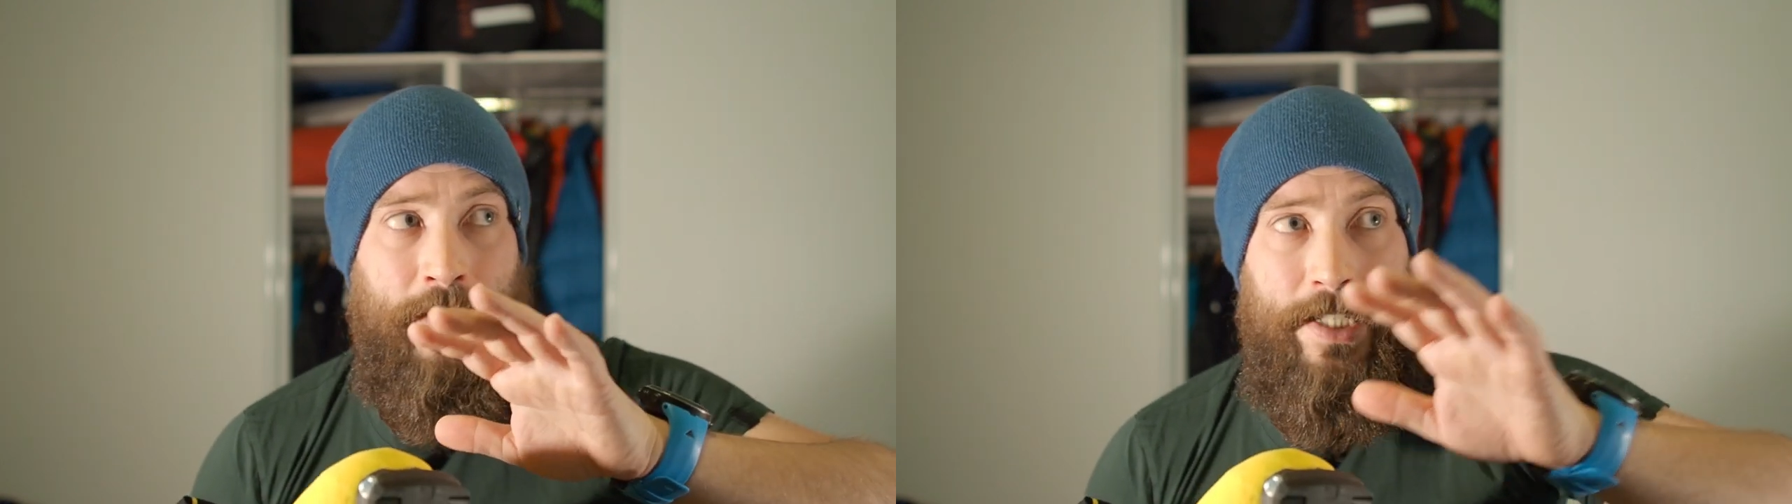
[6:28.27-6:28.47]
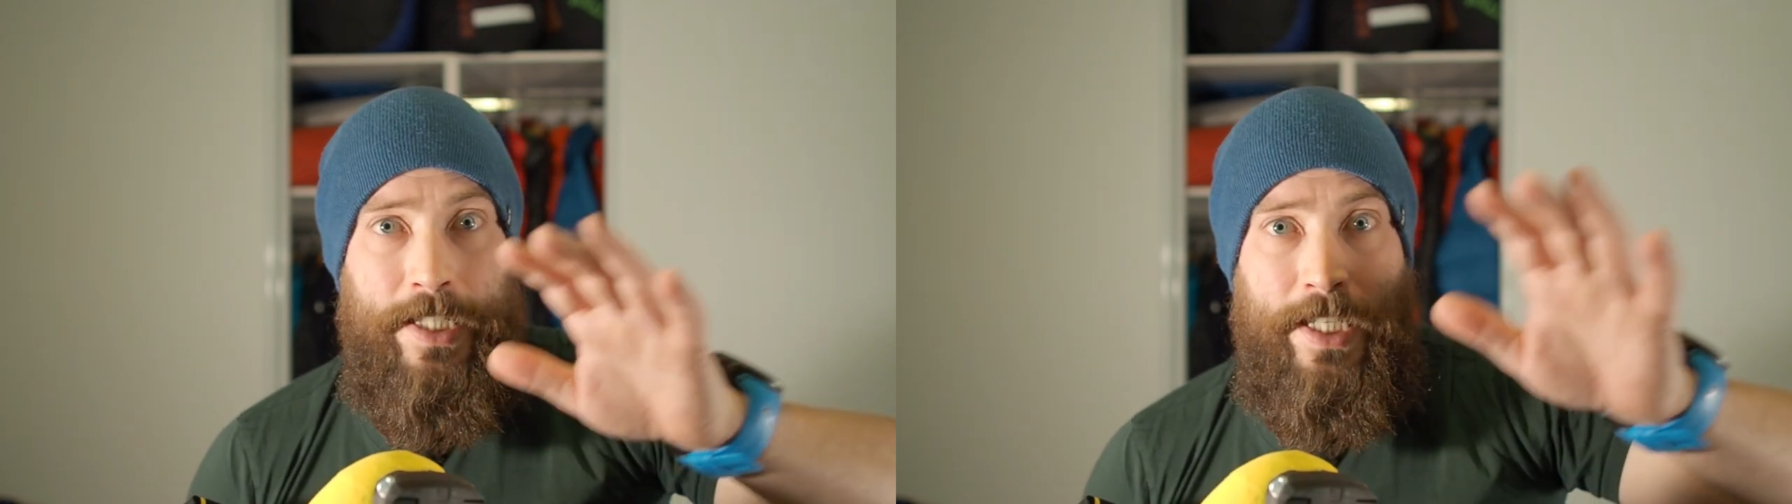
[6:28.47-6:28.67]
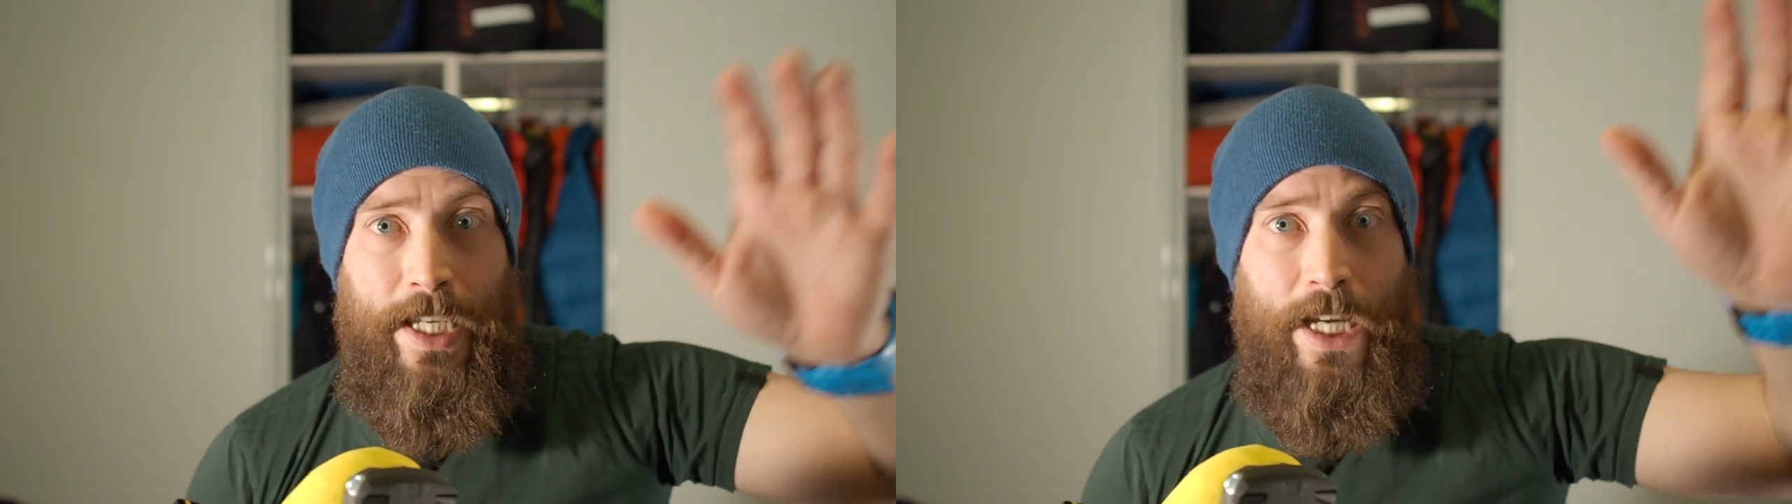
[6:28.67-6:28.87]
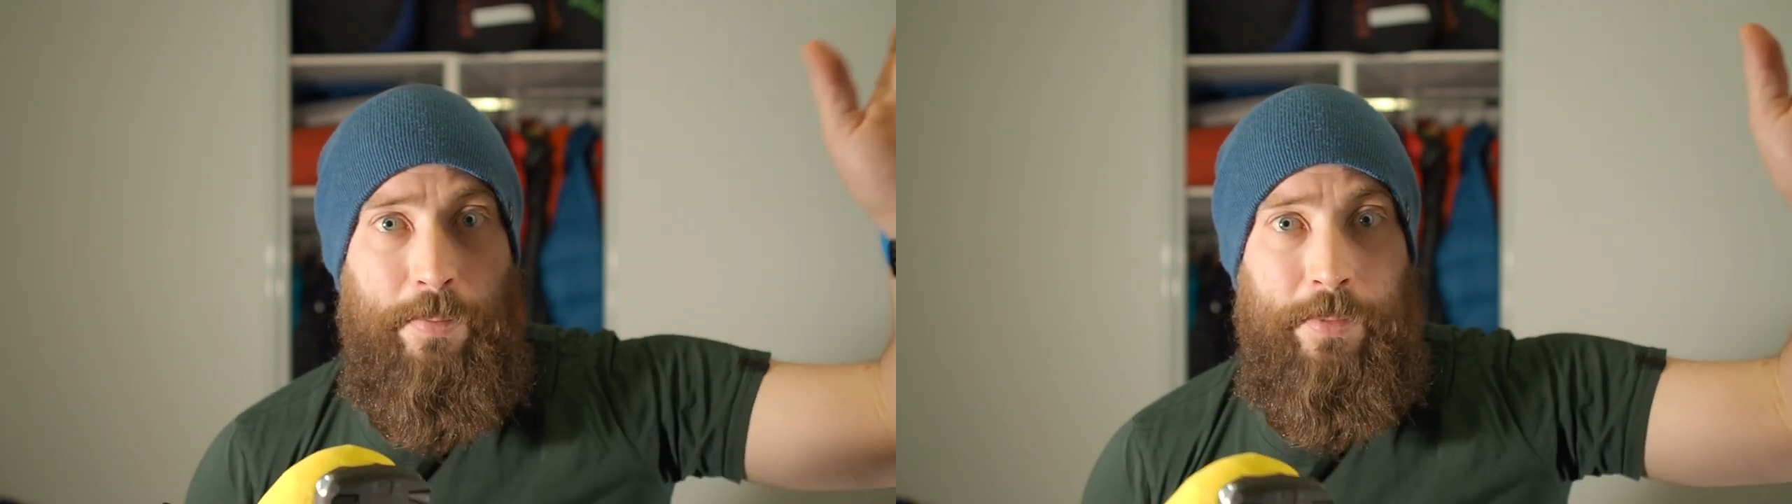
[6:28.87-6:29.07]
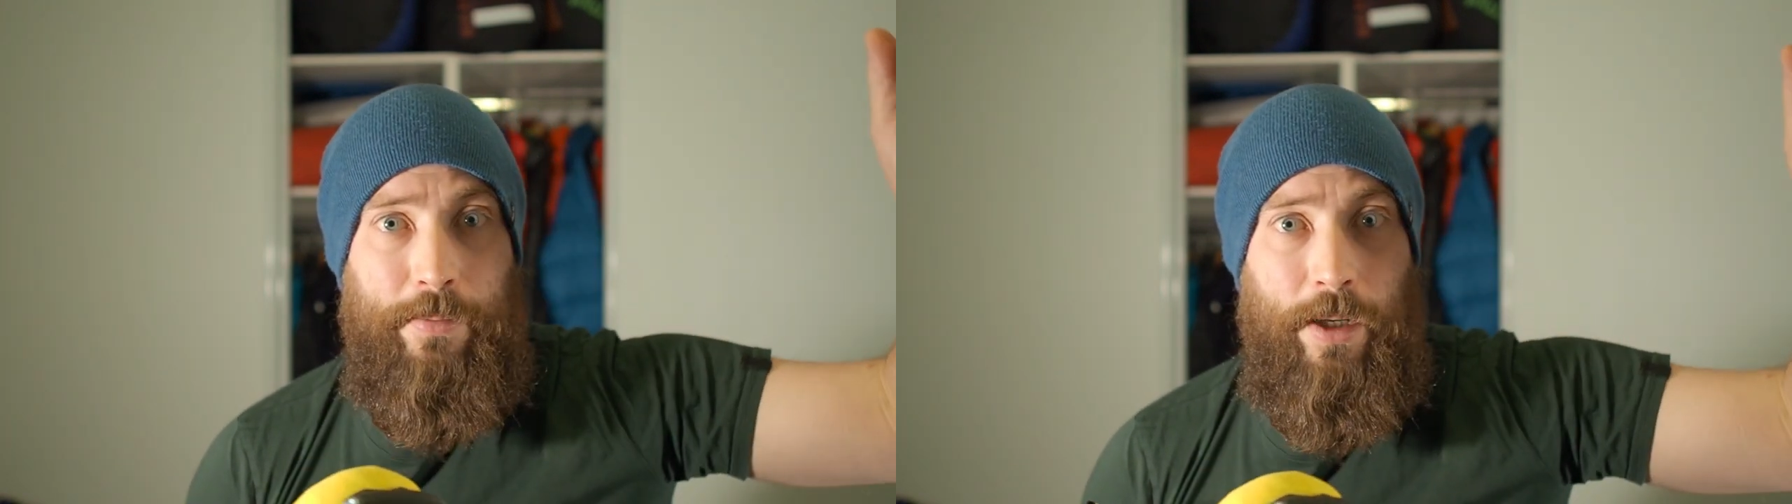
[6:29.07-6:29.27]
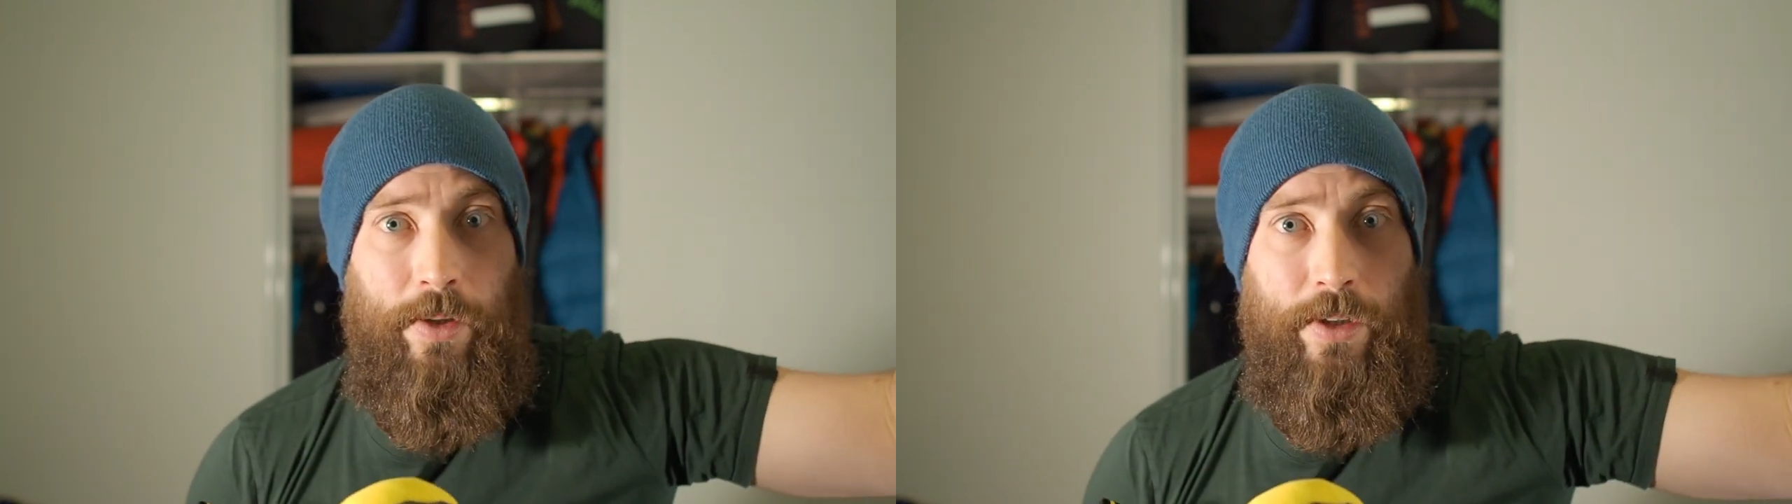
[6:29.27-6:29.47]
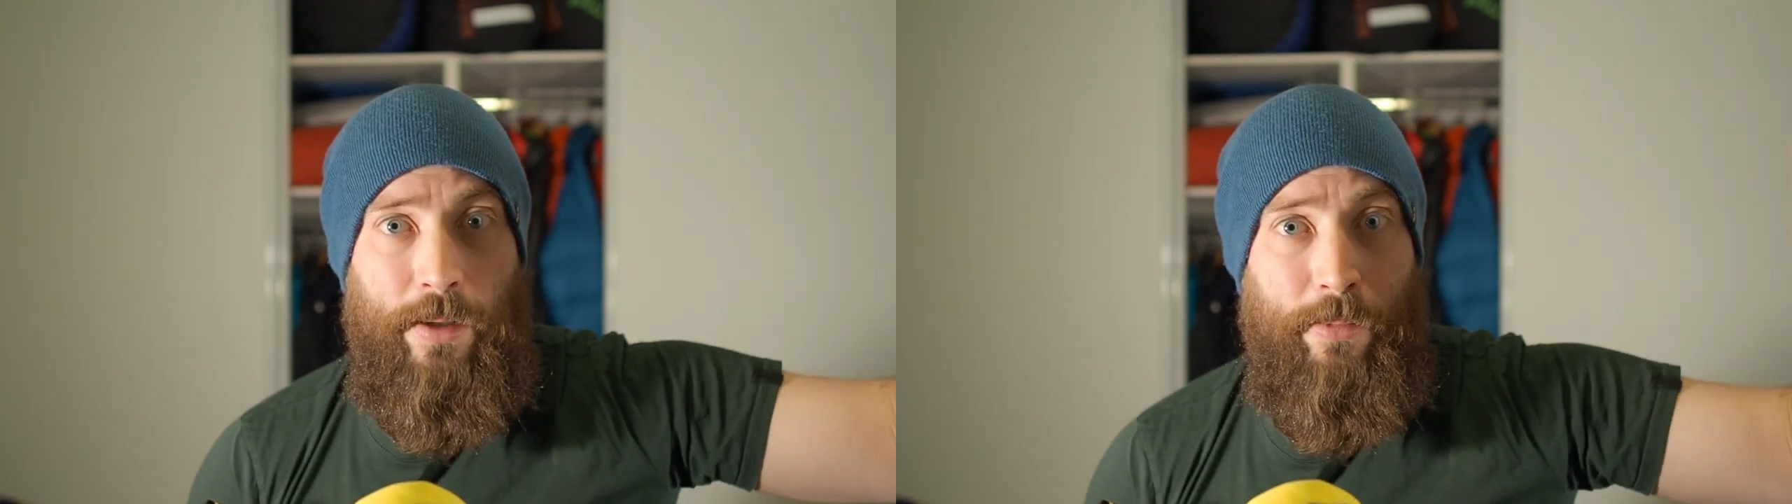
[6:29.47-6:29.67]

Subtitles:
ski up the mountain.